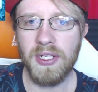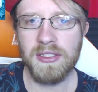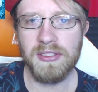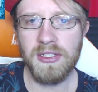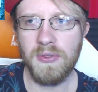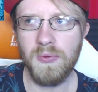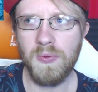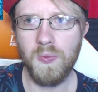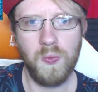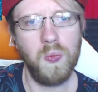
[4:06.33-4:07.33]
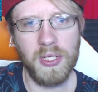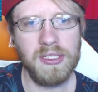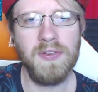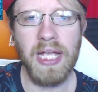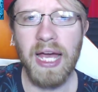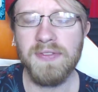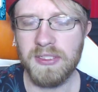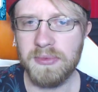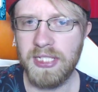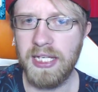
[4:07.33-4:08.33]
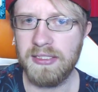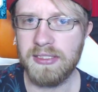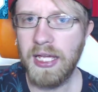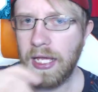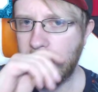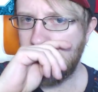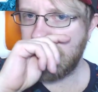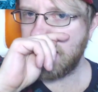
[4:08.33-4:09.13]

Because, you know, we will definitely have some tins, and